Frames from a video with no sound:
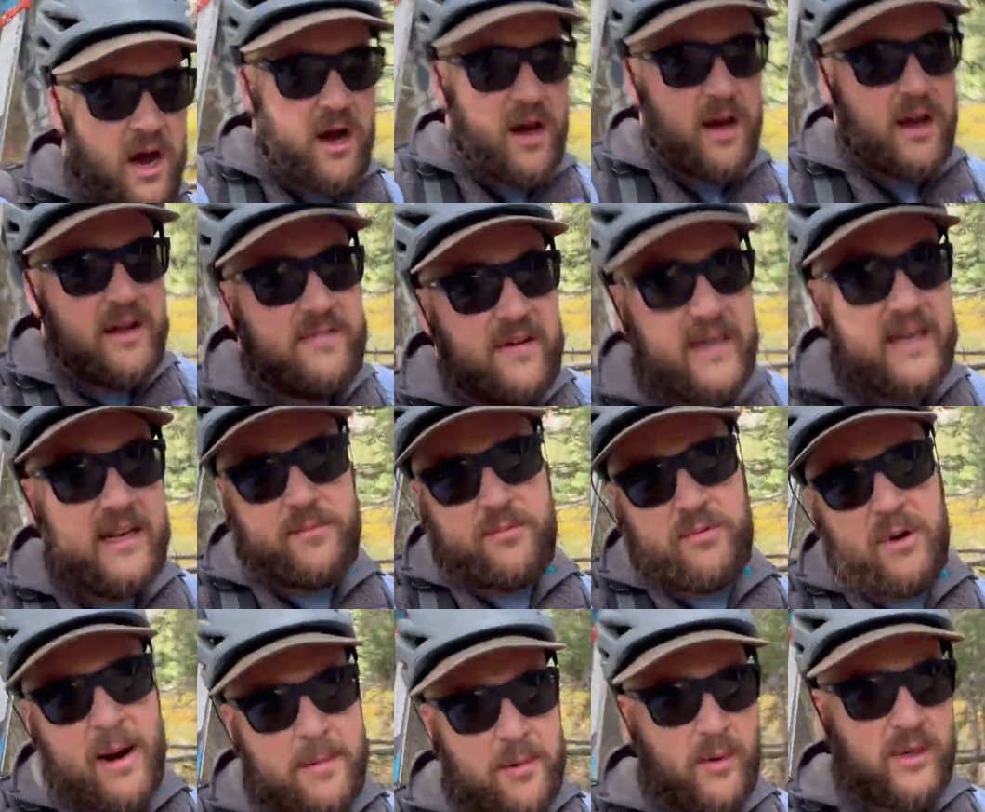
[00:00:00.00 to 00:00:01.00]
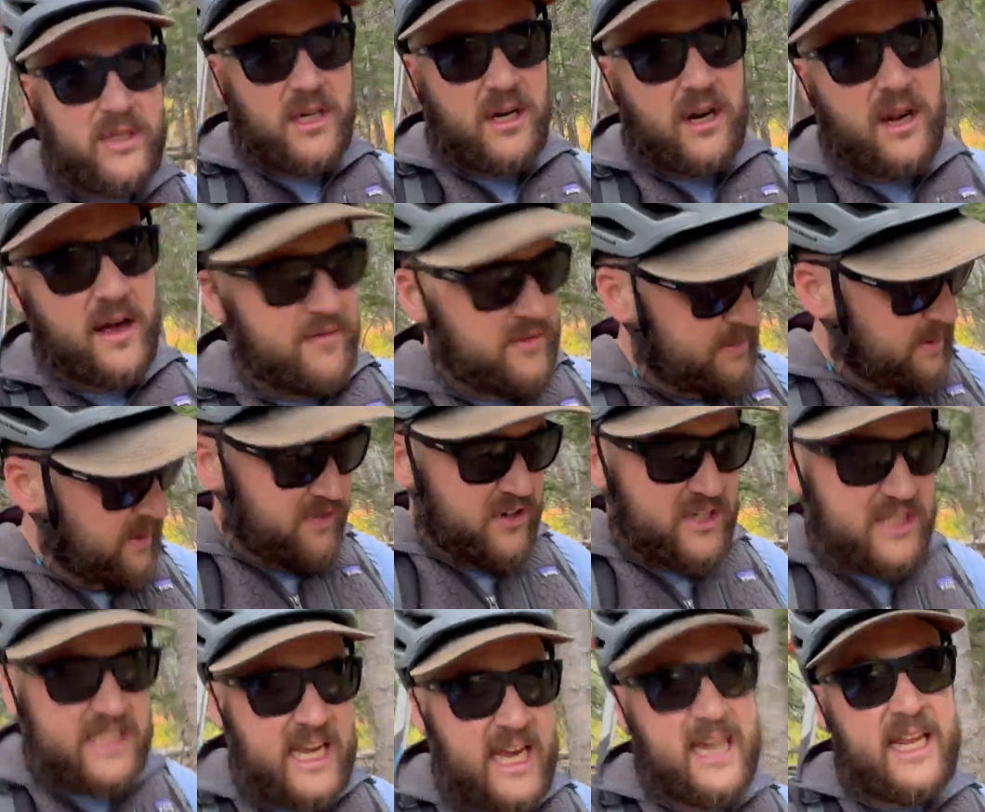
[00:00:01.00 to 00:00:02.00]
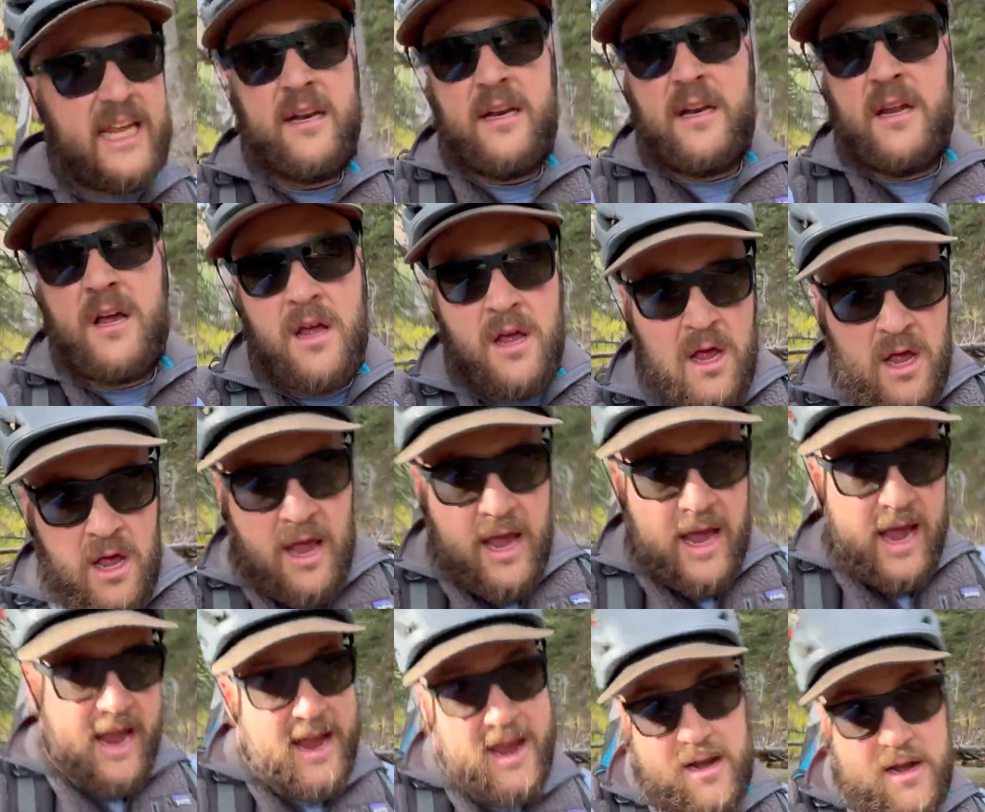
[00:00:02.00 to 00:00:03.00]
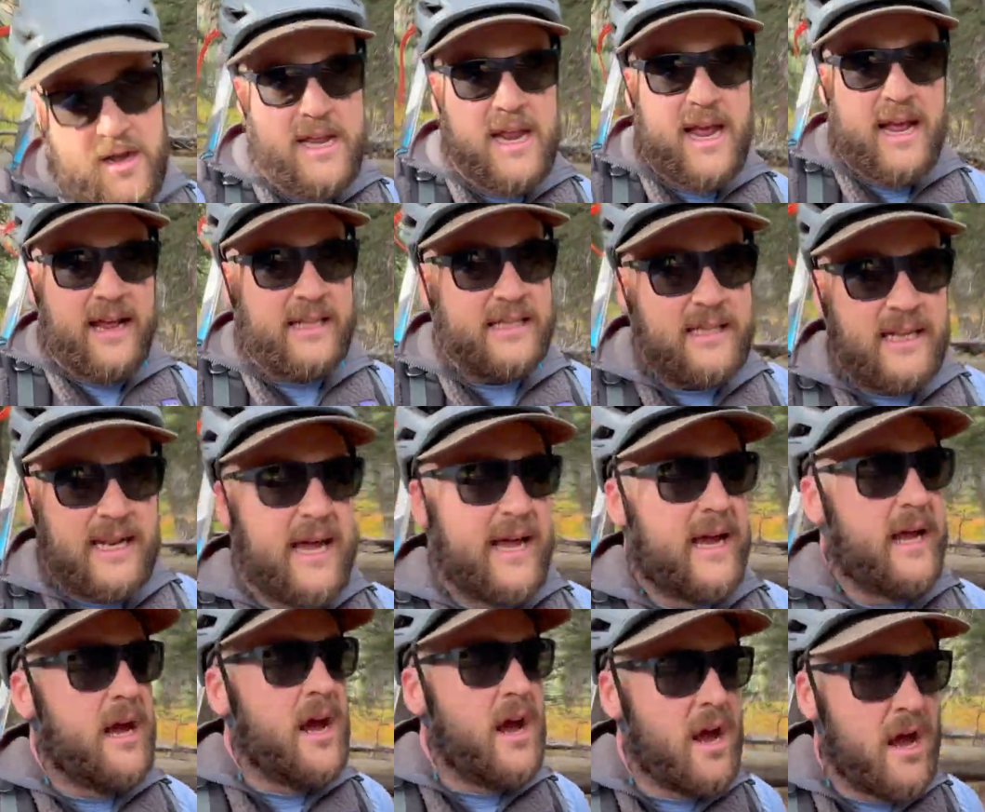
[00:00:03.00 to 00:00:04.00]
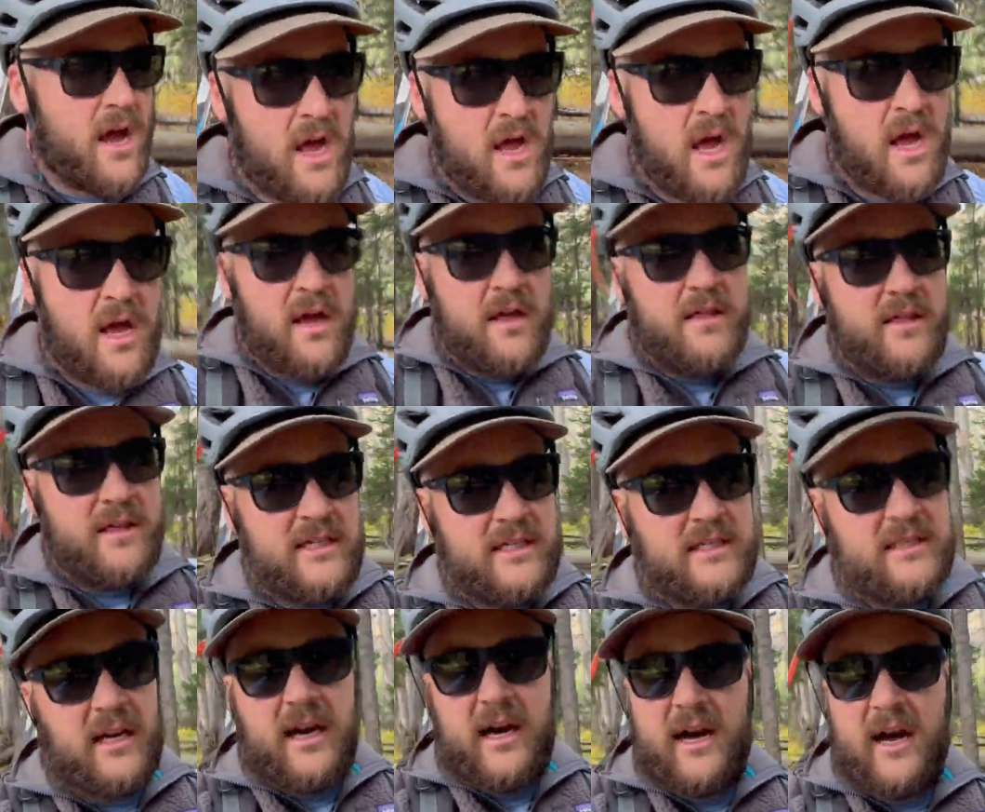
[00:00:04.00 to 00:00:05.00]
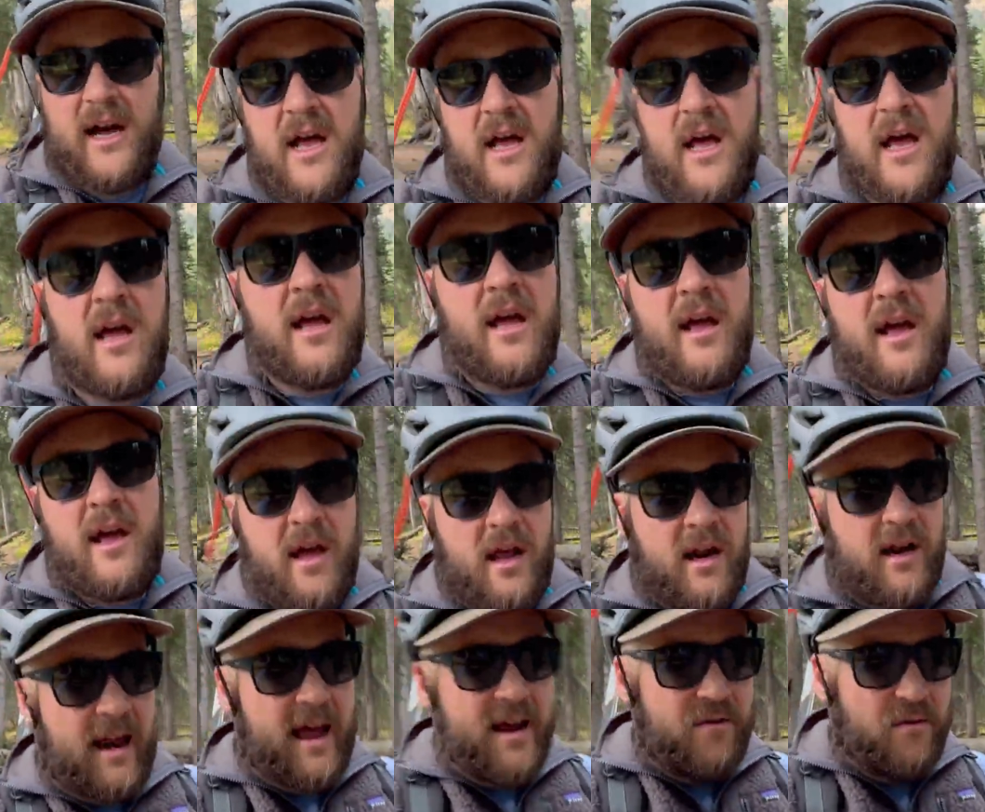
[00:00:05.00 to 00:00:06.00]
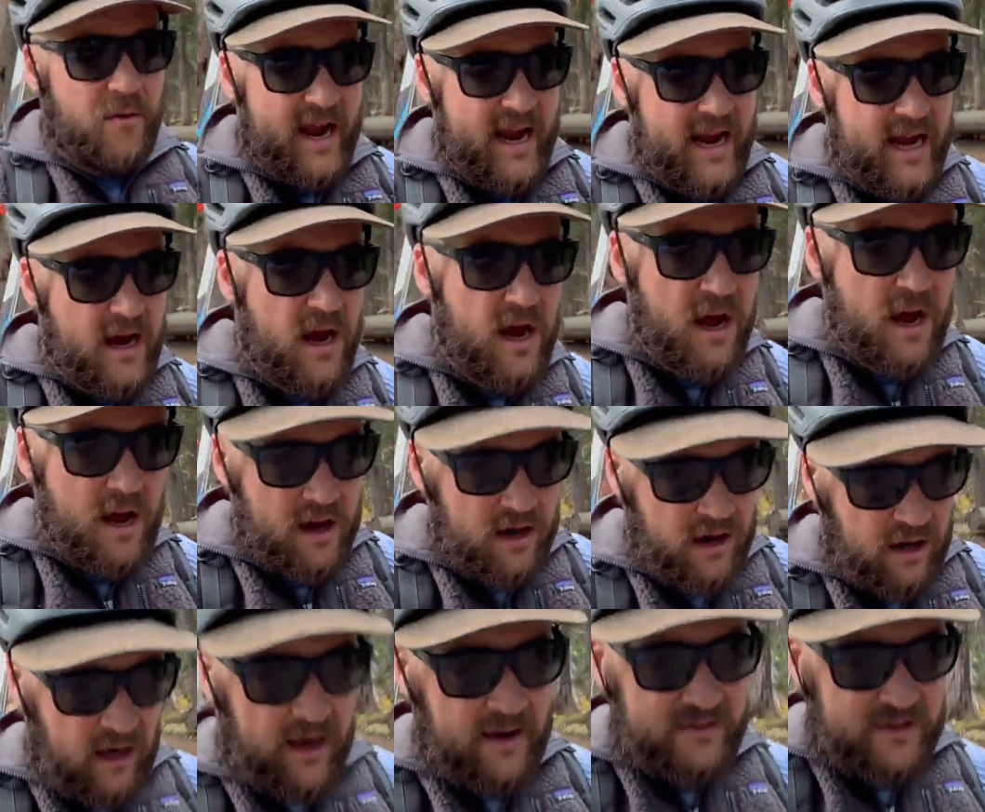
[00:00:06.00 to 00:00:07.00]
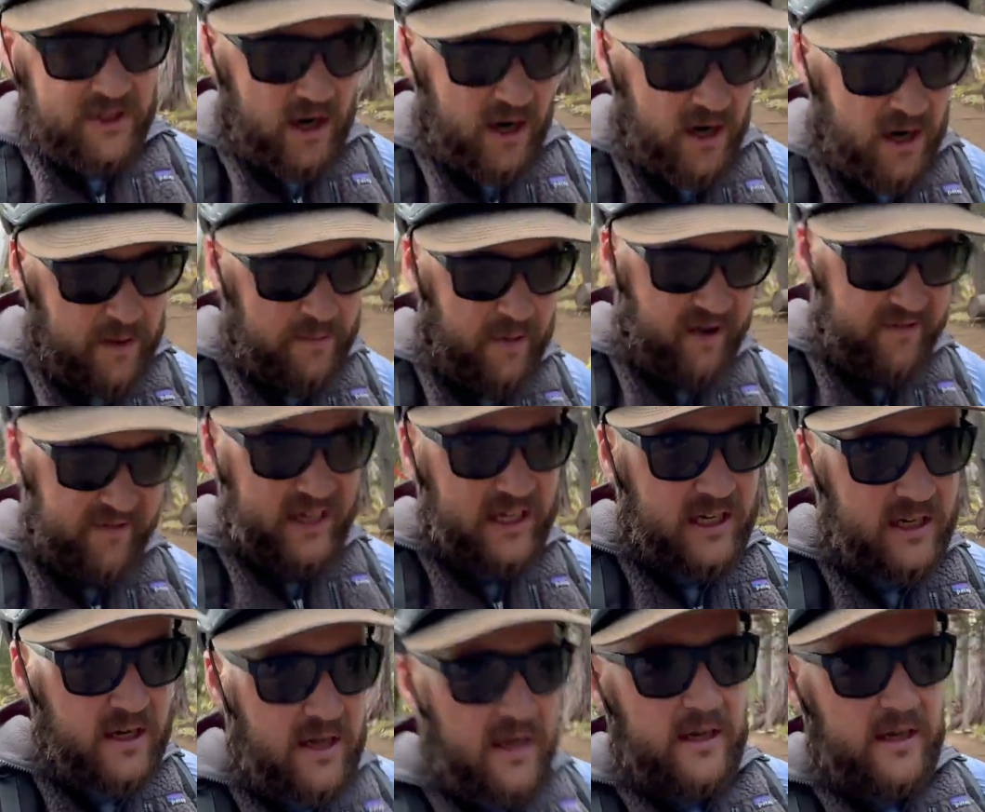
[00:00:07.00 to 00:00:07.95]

if I need proper winter gloves, but for skinning and a day like today, these lightweight gloves are perfect.